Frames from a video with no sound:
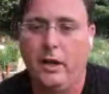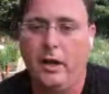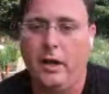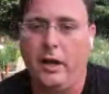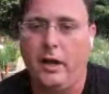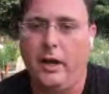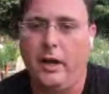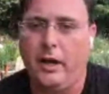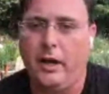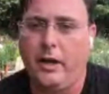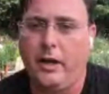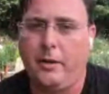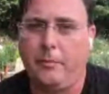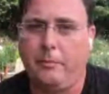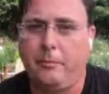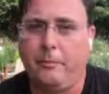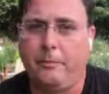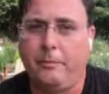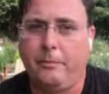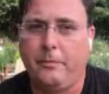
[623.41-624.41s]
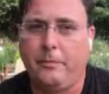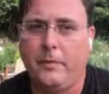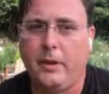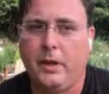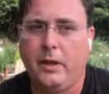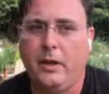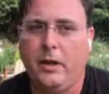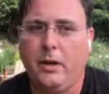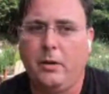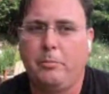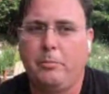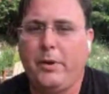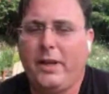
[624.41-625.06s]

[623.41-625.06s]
But